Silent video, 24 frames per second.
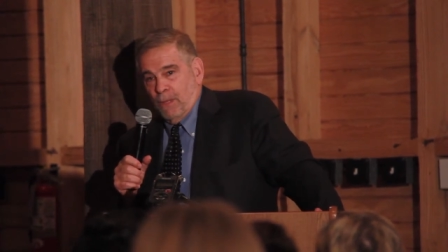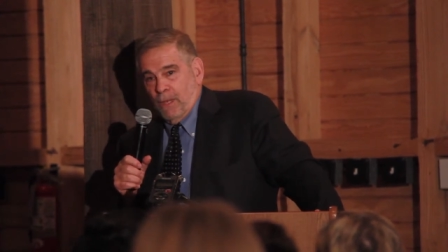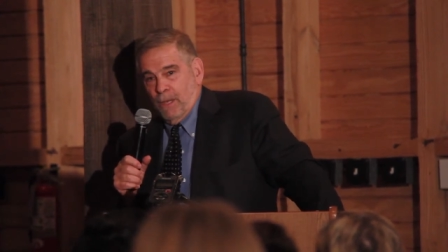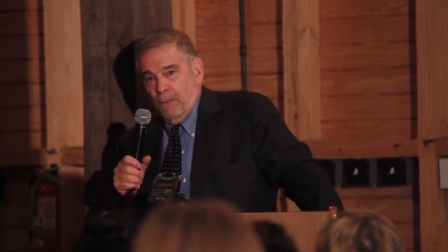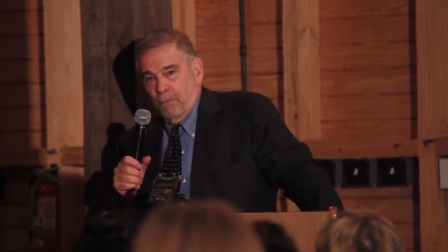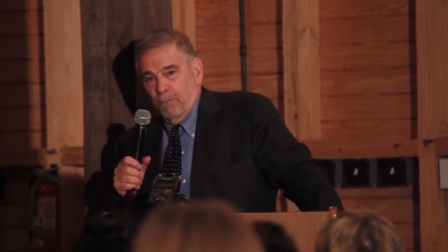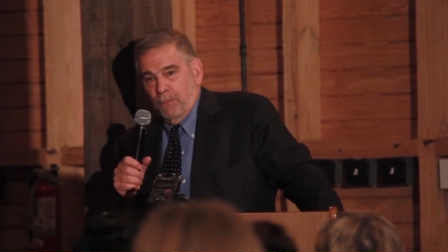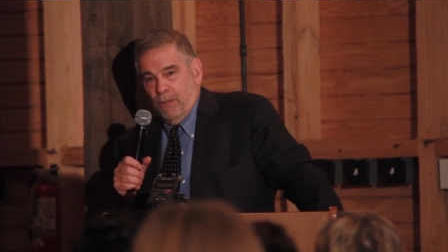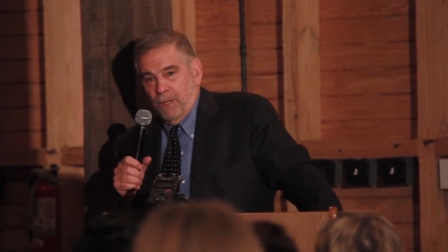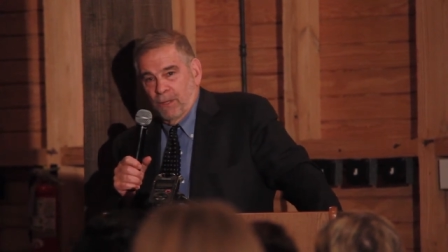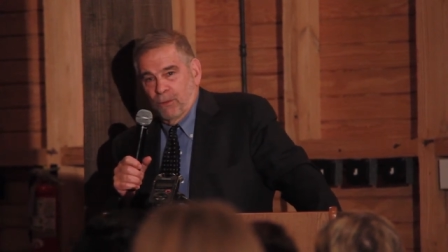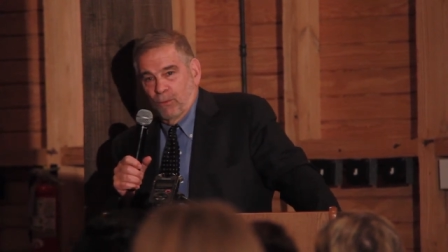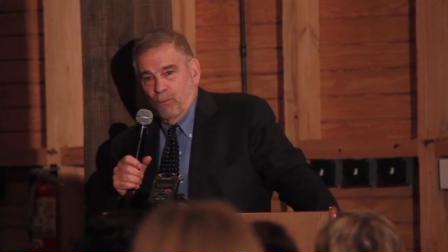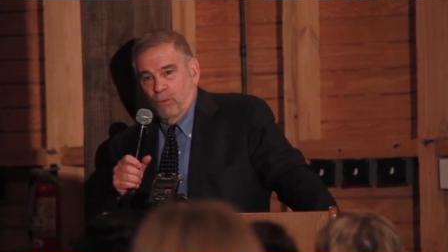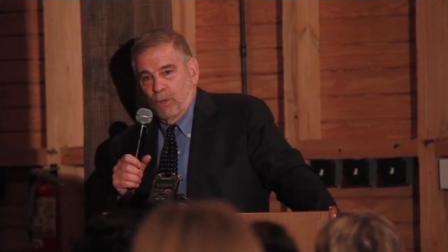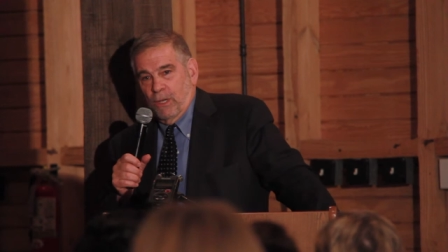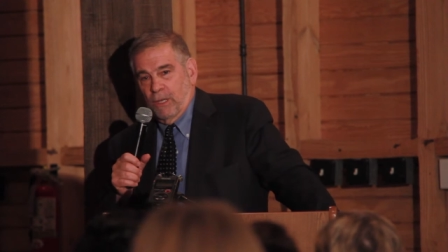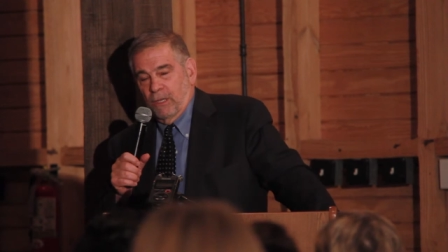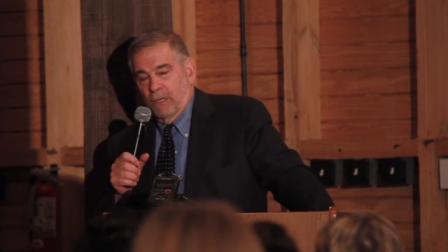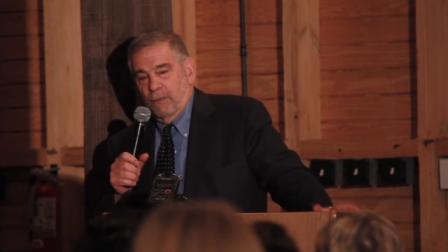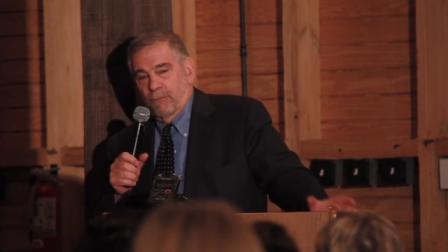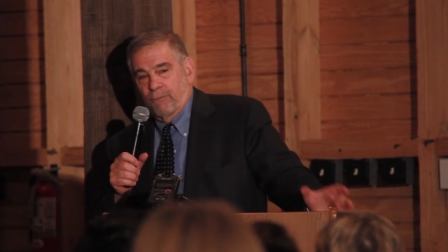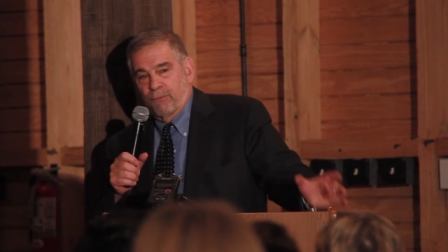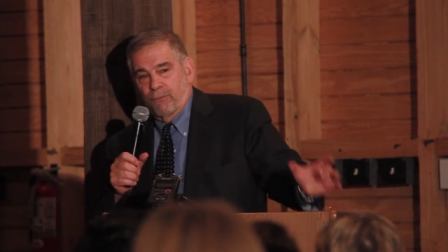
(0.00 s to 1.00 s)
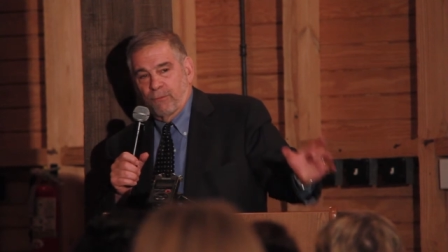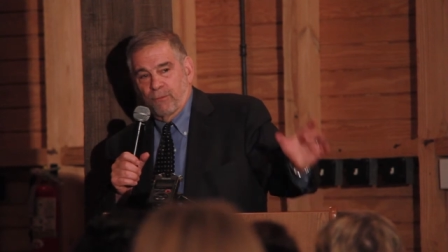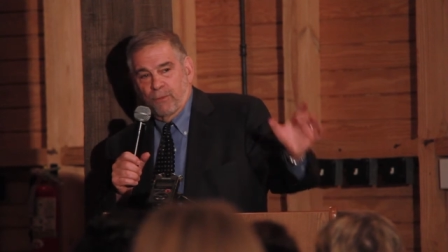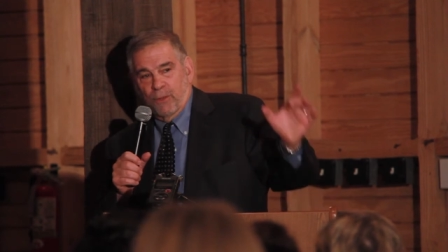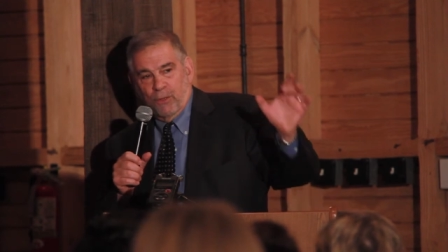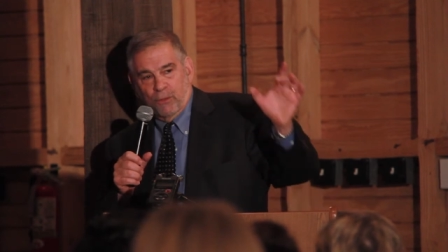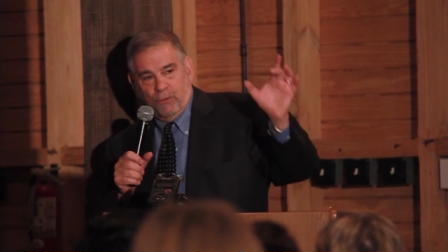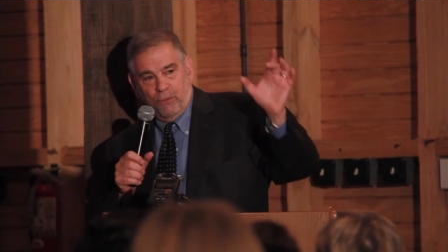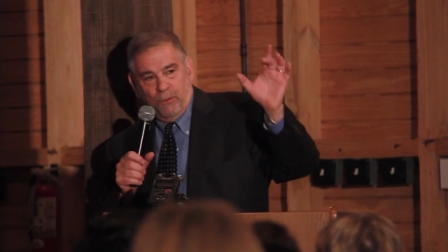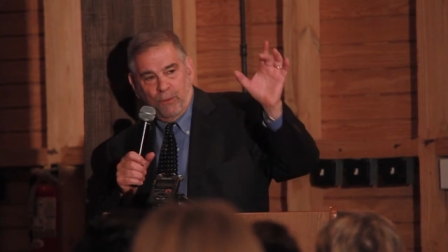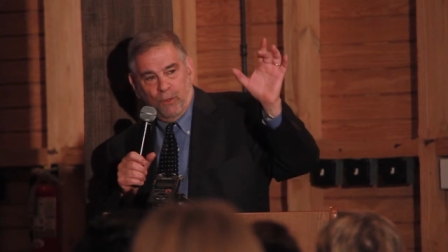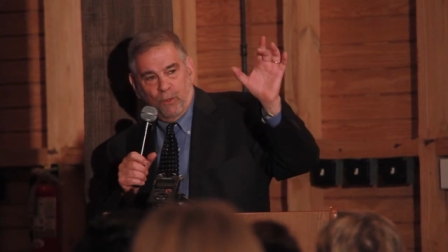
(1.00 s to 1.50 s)
And by the way, if
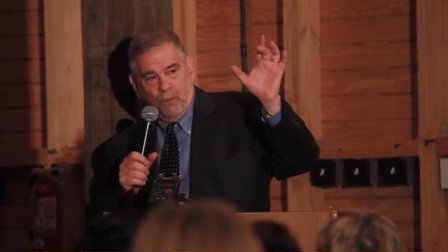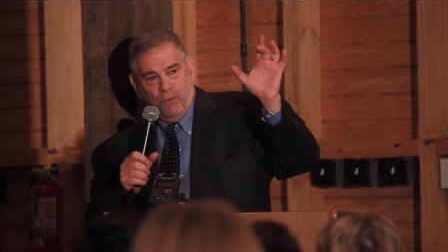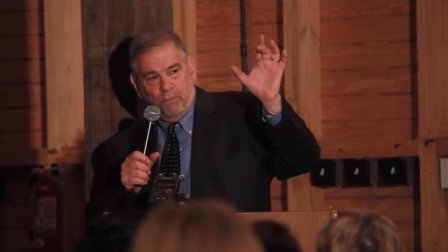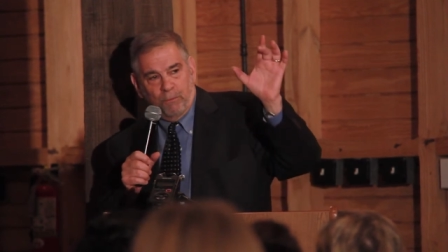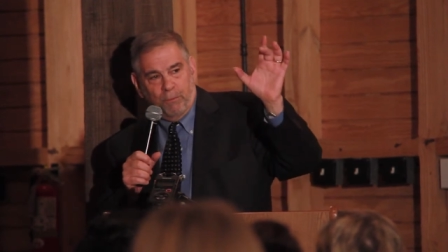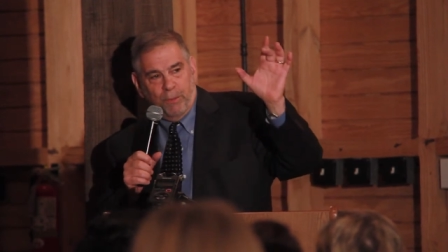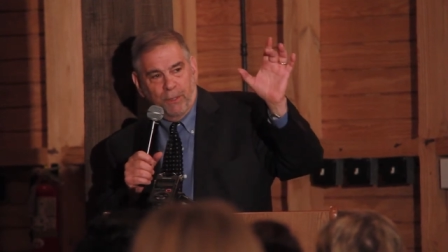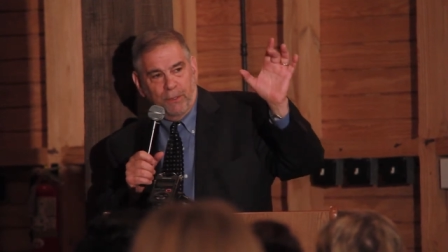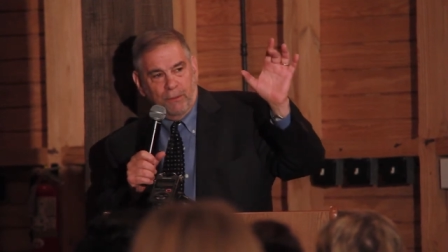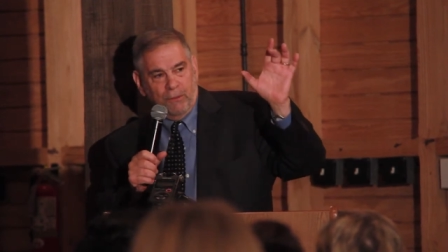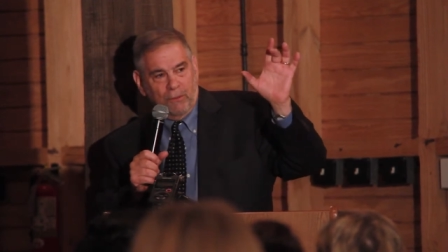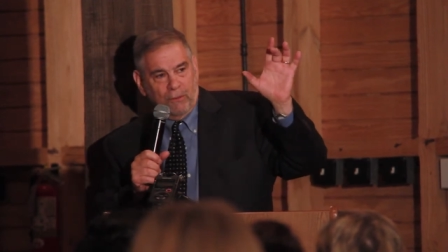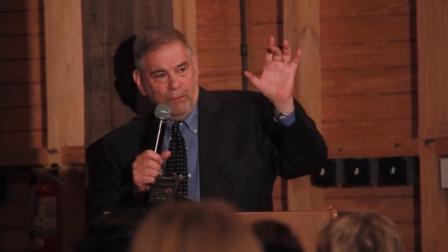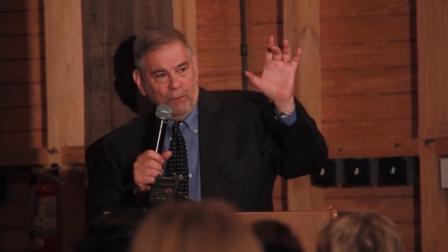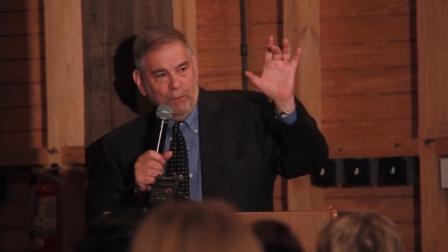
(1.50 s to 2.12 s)
those of you who have been